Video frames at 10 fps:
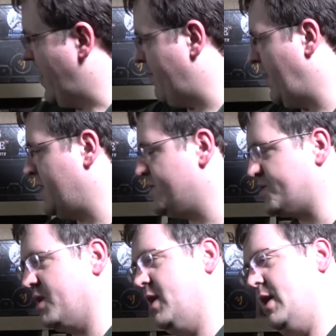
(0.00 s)
neat
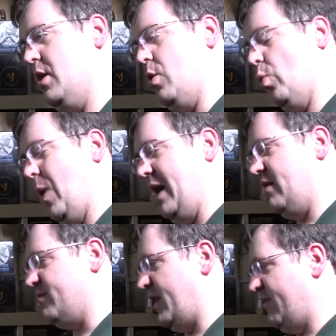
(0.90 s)
because
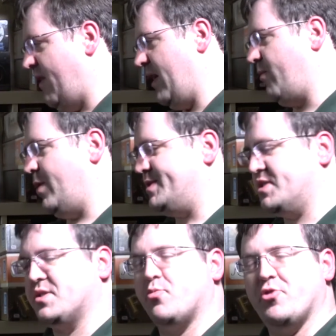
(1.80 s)
while in a lot of ways
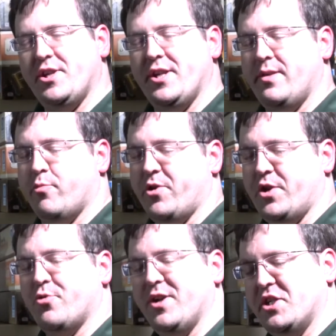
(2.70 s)
it's a pretty
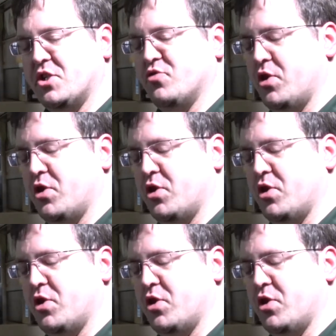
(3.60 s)
traditional